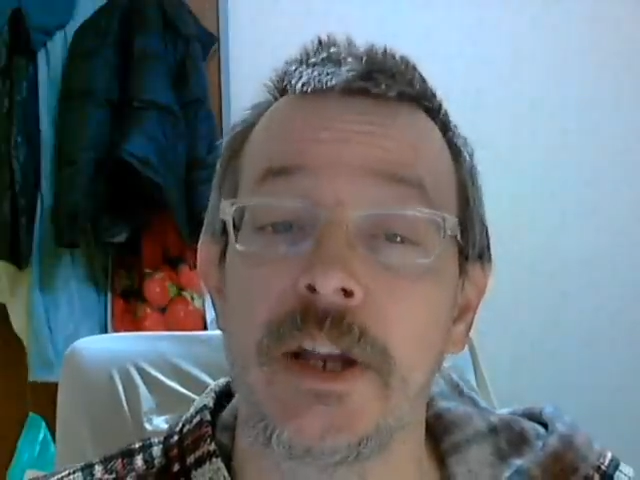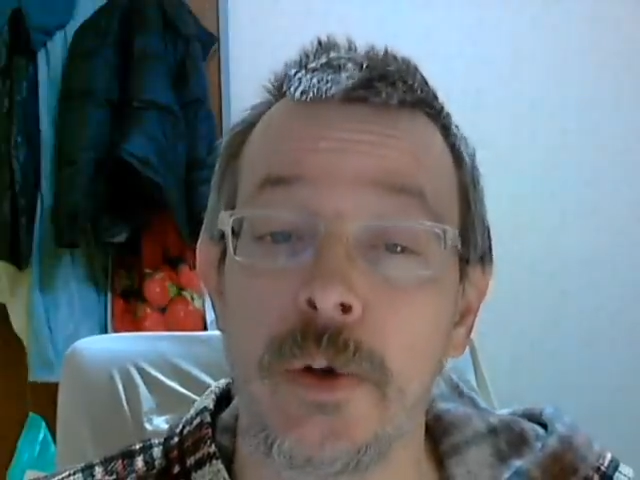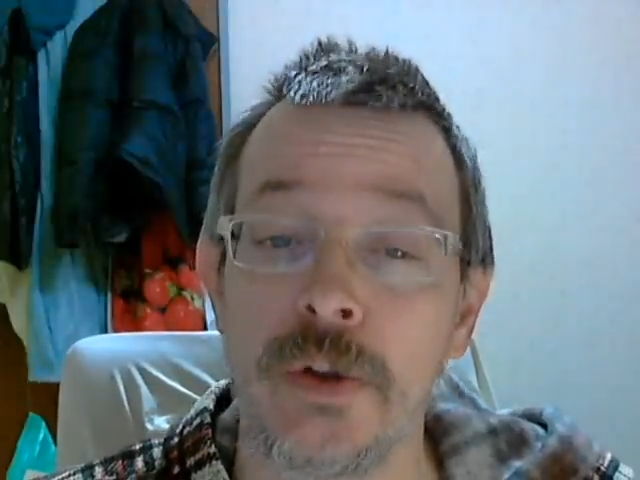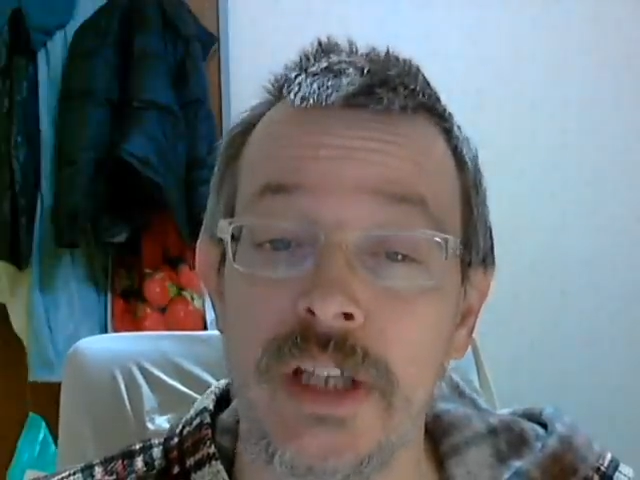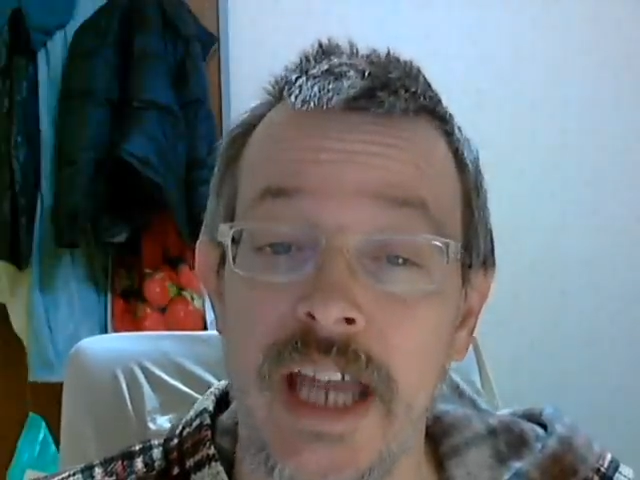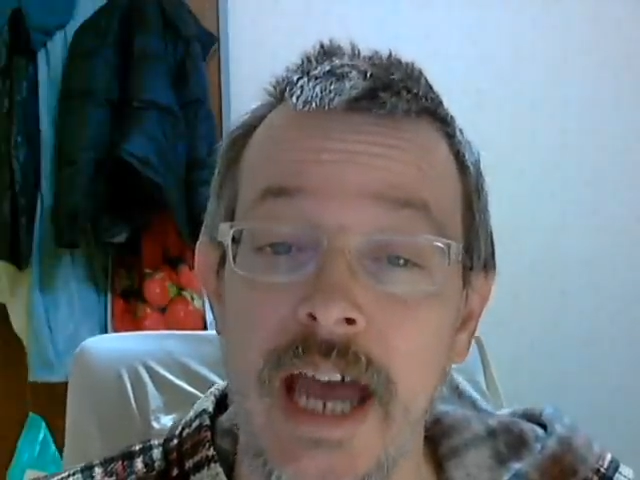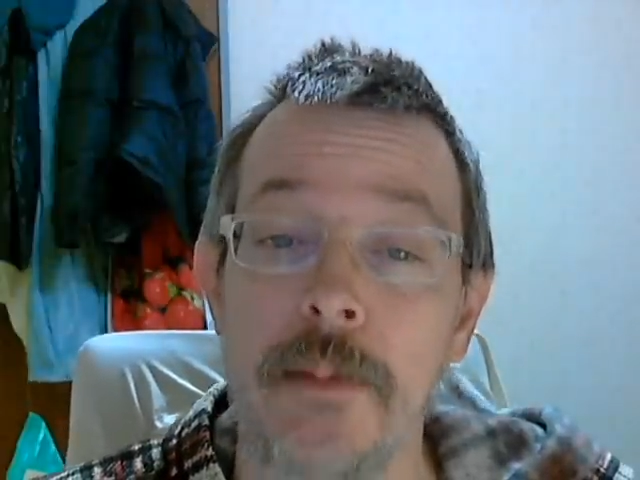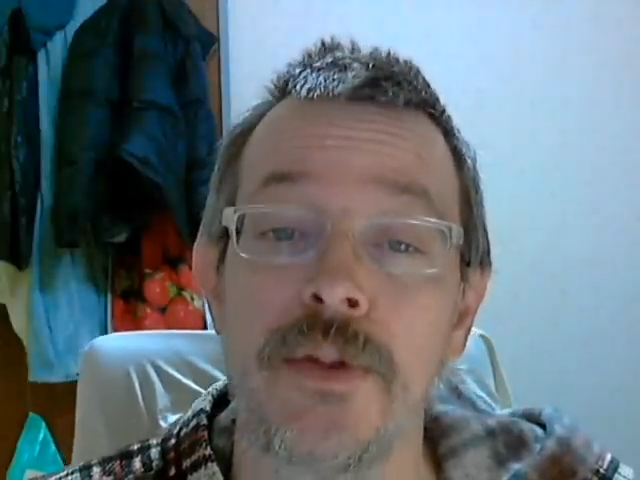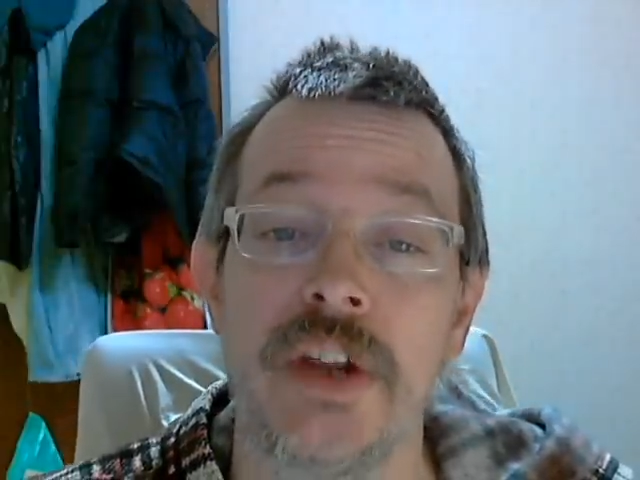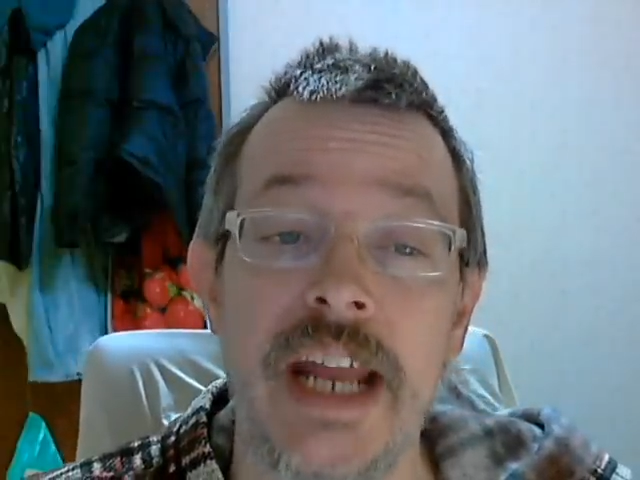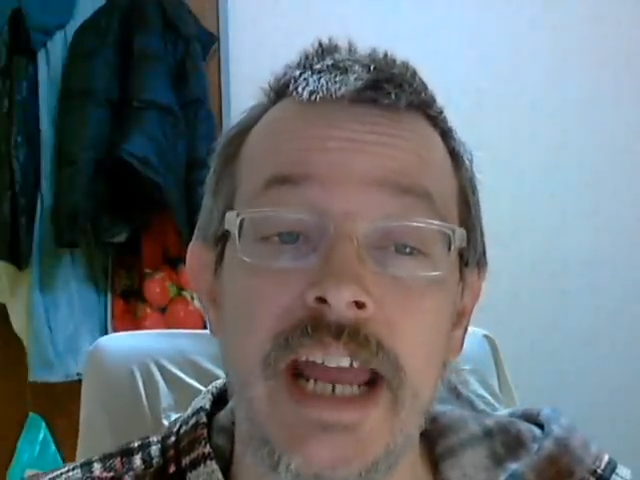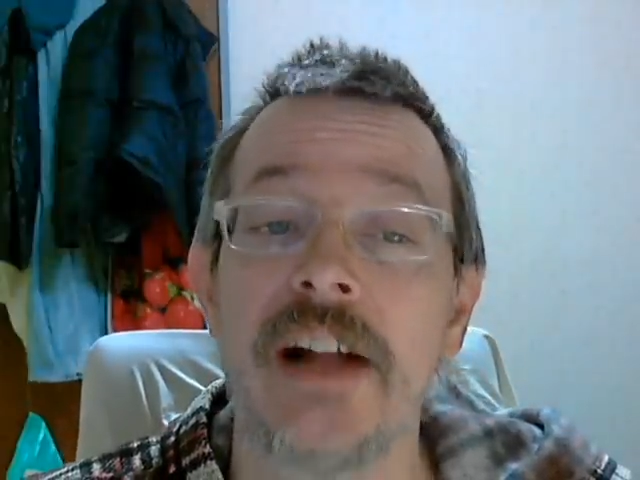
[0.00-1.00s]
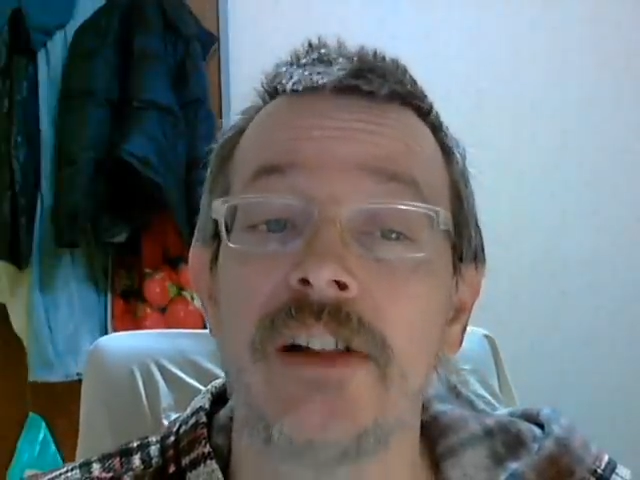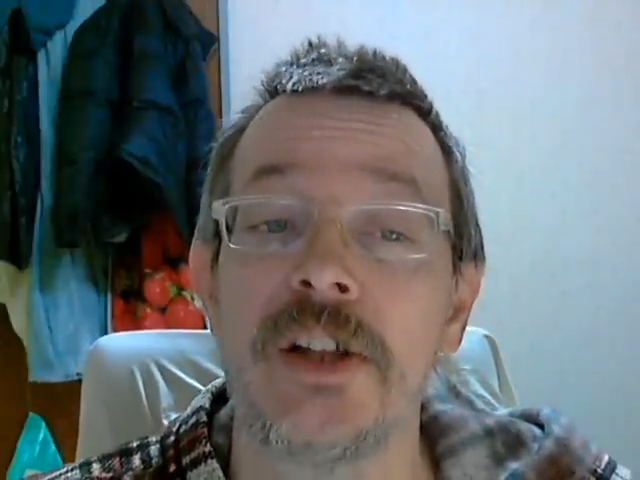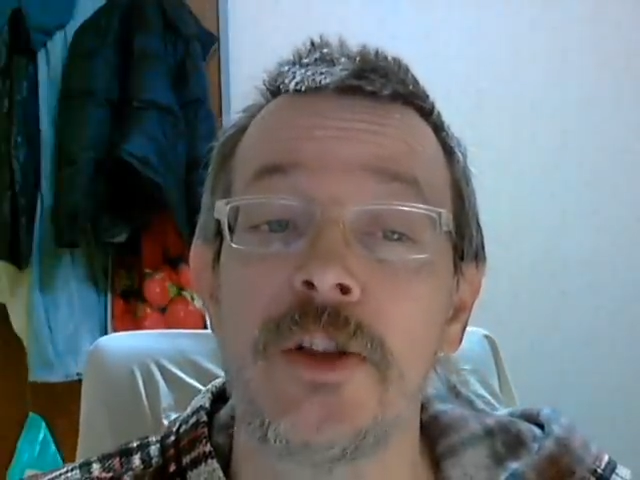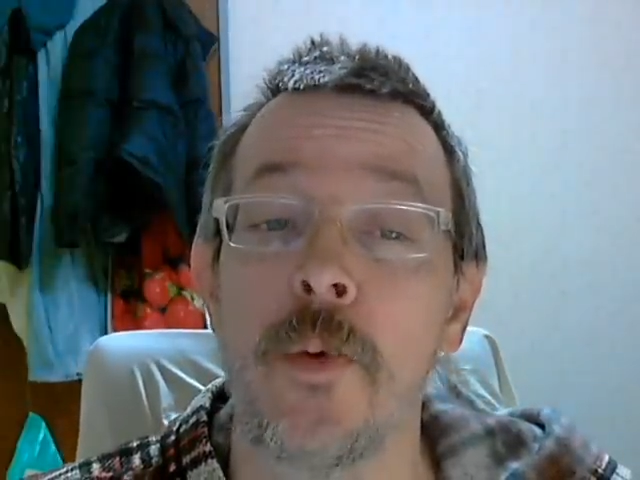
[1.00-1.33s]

could only hammer the nail in